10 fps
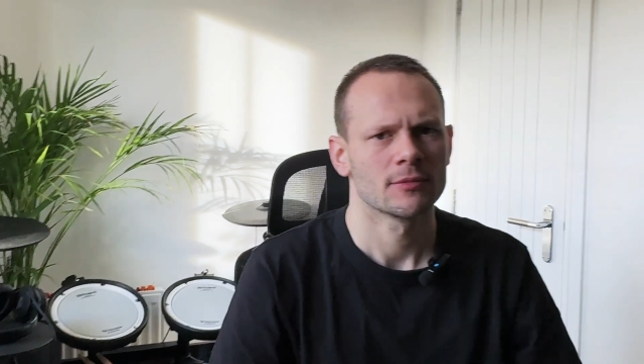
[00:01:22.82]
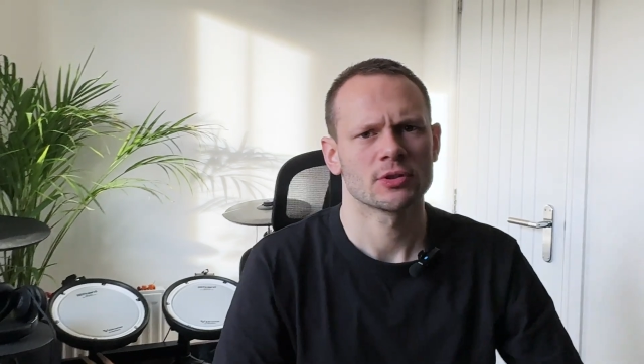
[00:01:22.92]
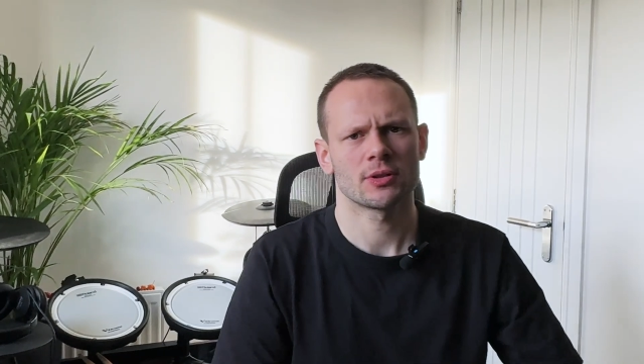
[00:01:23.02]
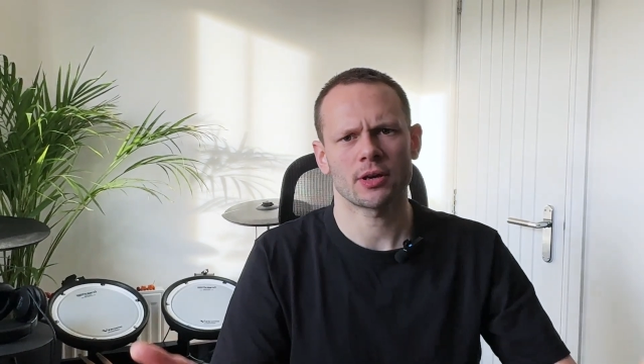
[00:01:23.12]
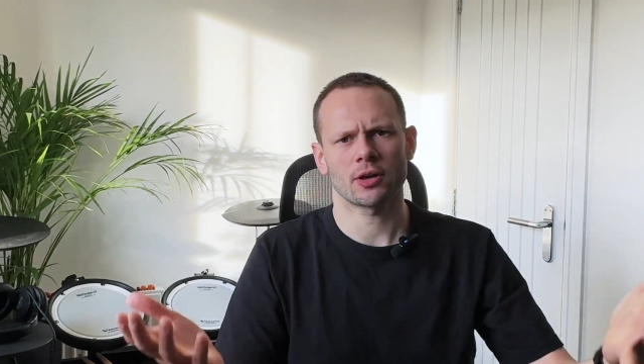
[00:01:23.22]

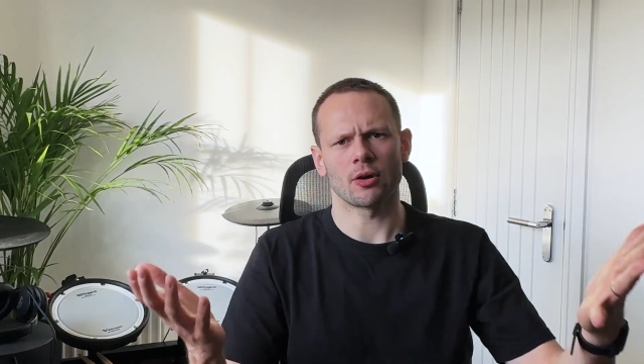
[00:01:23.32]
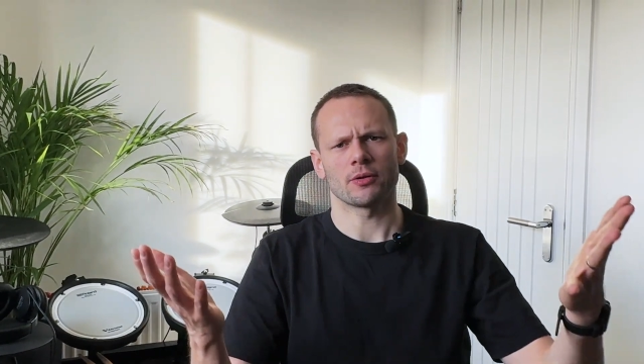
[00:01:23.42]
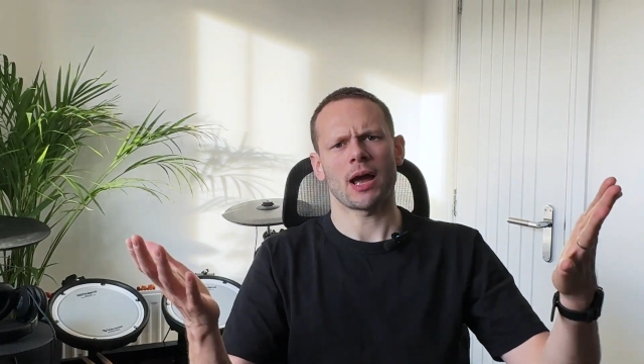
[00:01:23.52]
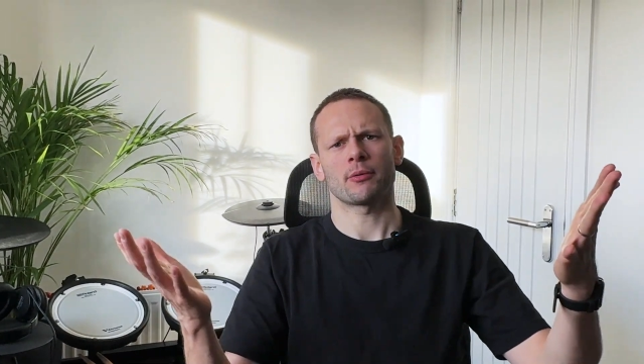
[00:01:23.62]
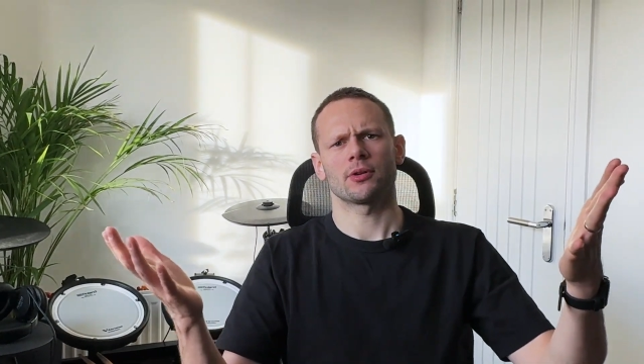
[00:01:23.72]
So there you go,
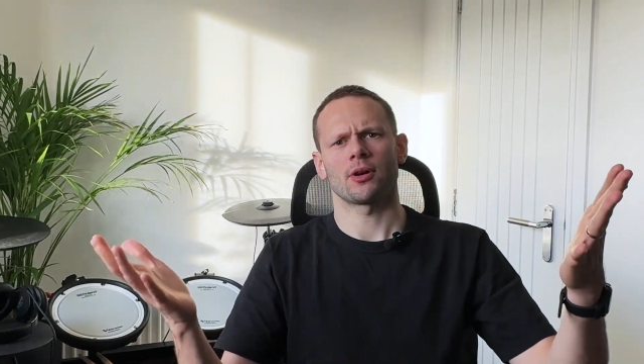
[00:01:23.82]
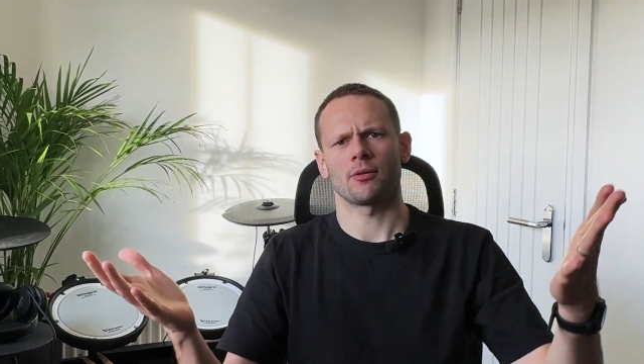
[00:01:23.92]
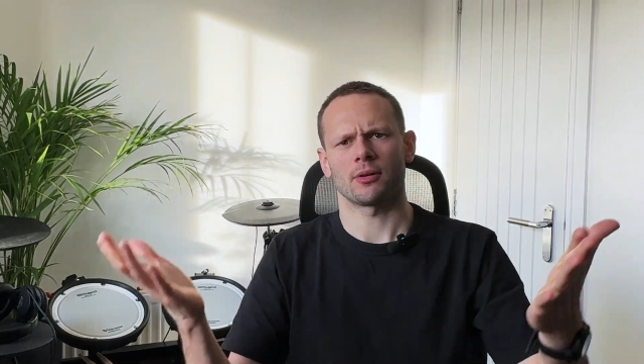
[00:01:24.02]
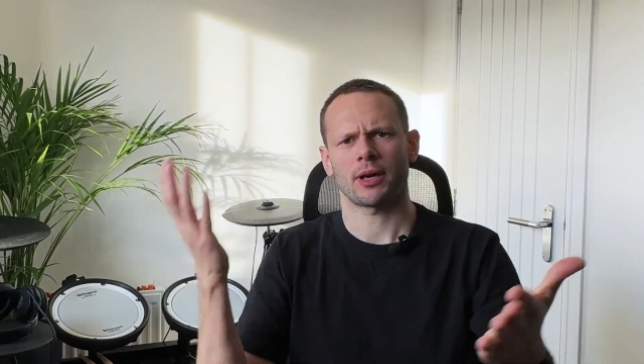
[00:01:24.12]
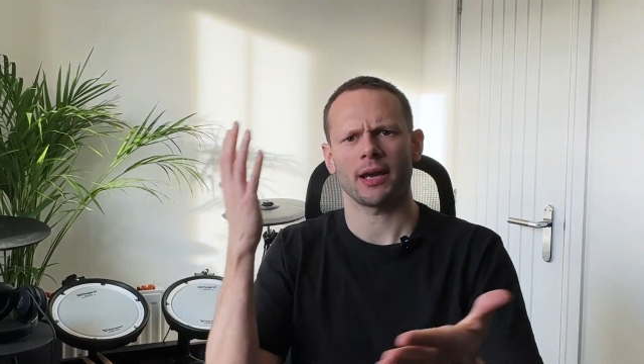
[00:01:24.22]
now you
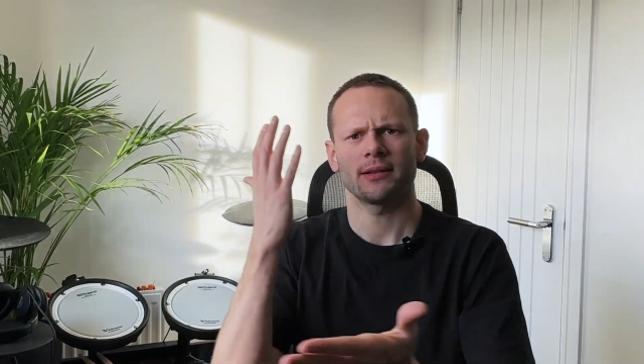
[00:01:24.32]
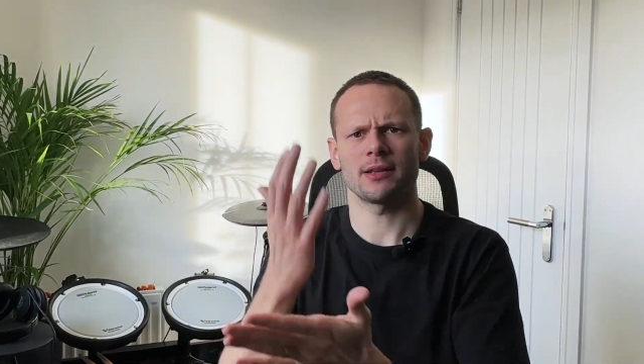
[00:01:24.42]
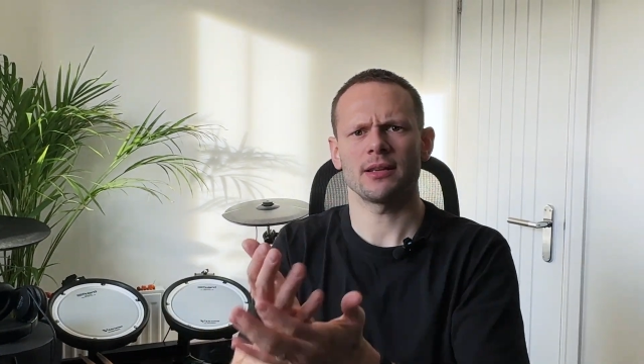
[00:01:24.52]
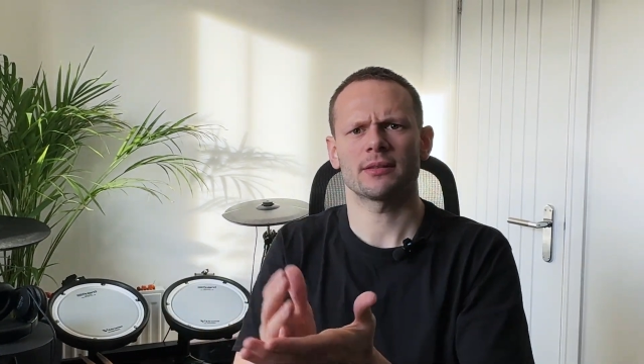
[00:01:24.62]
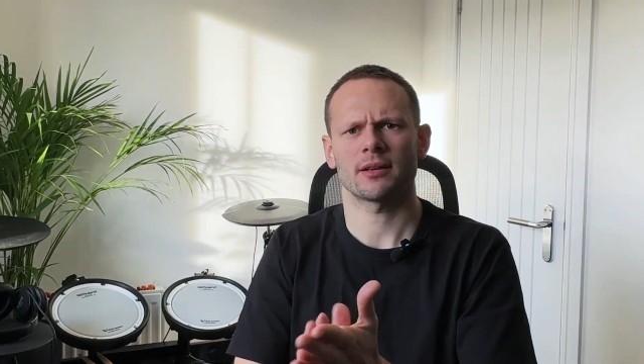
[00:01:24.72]
know, okay?
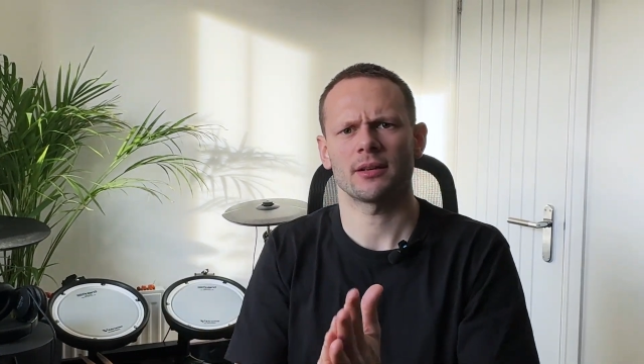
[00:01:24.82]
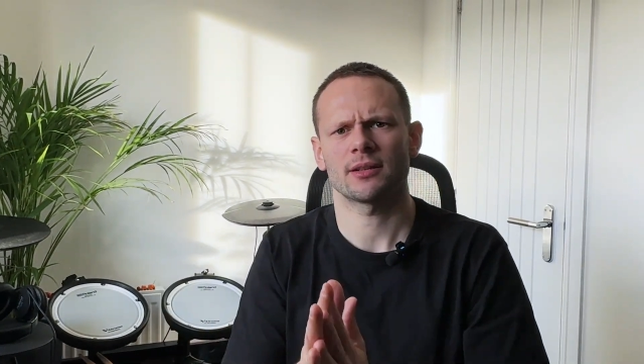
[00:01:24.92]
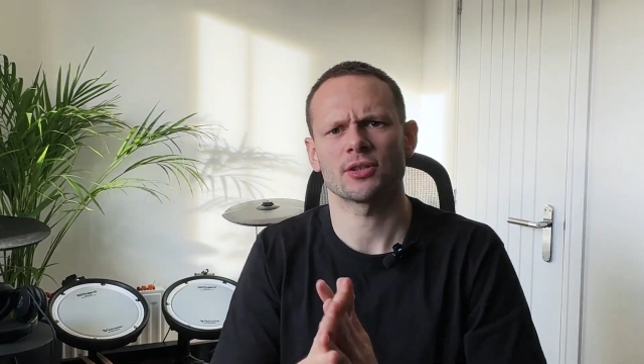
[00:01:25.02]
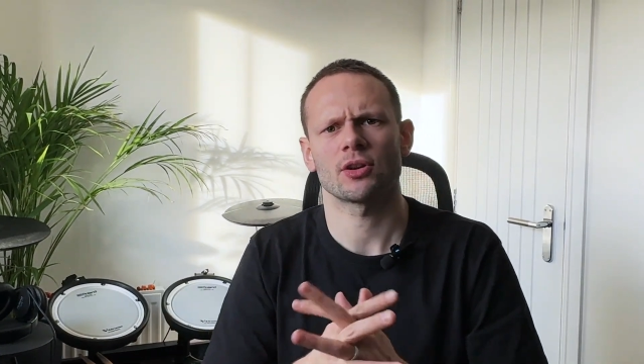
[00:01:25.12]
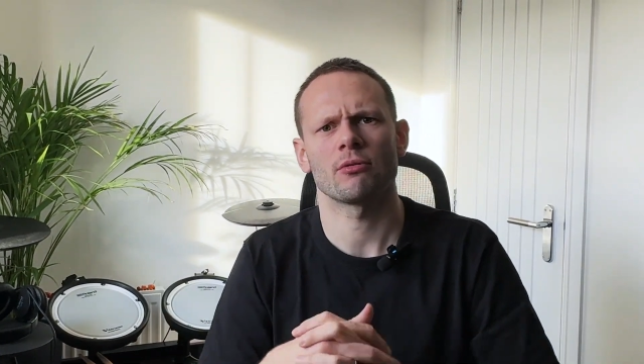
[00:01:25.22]
The
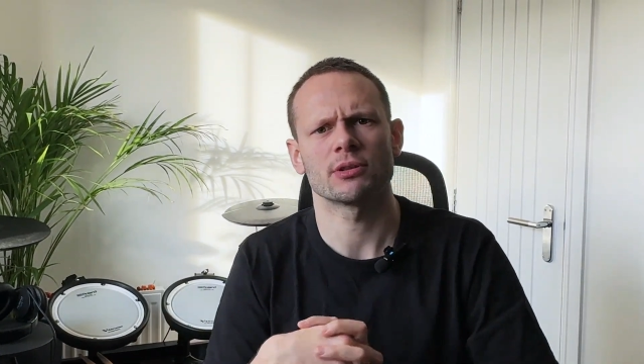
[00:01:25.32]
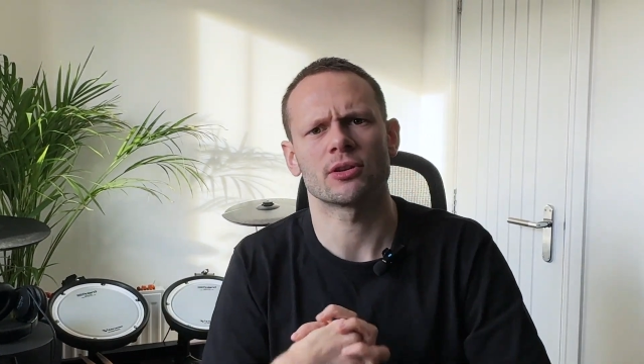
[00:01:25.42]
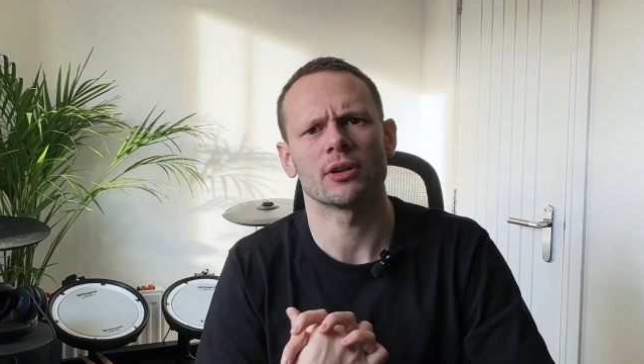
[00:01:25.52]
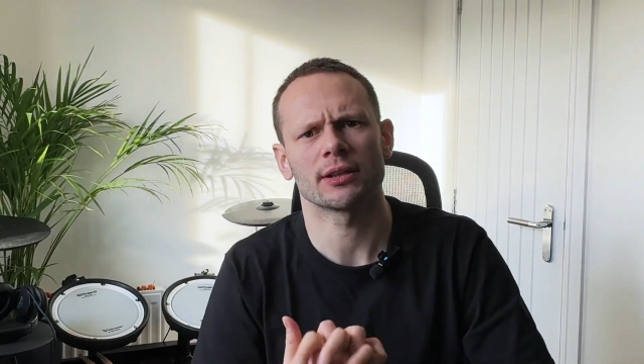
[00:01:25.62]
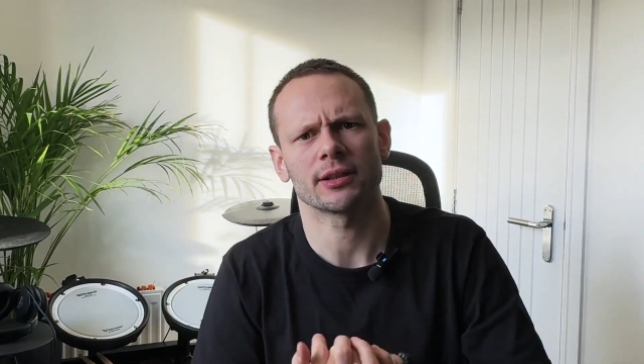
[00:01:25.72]
internet is always
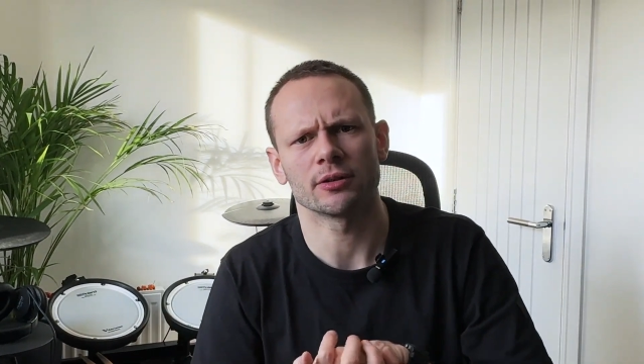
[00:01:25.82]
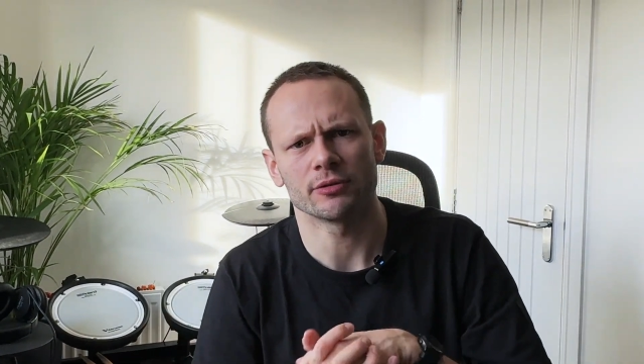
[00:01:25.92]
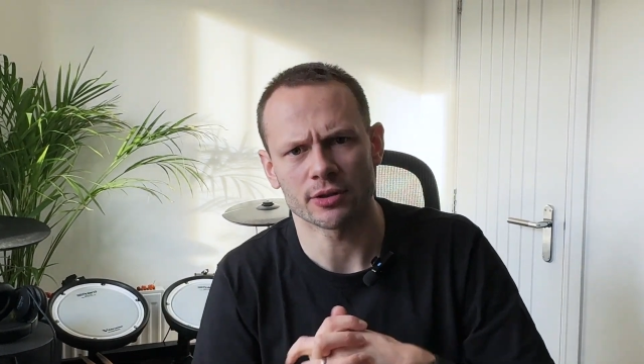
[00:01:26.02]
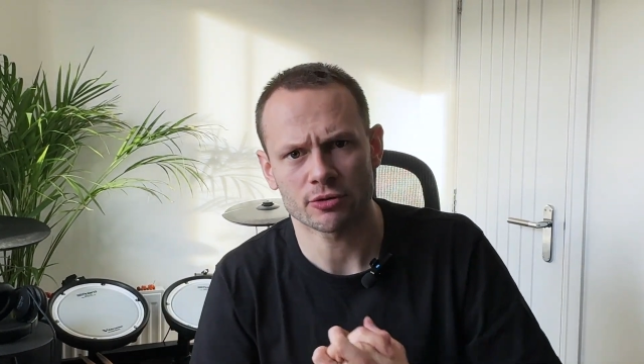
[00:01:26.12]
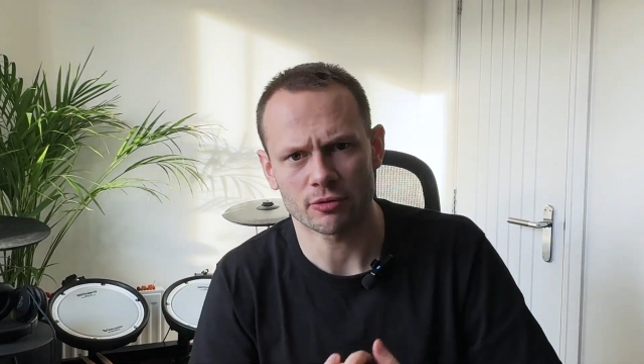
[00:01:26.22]
gonna tell you
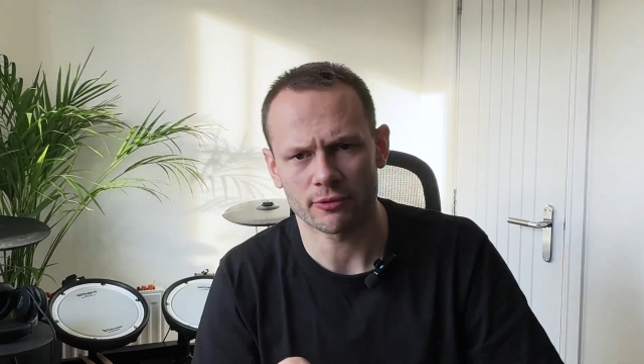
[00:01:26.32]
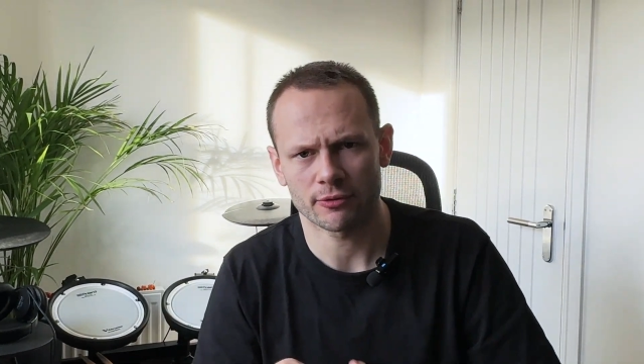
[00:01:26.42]
the truth,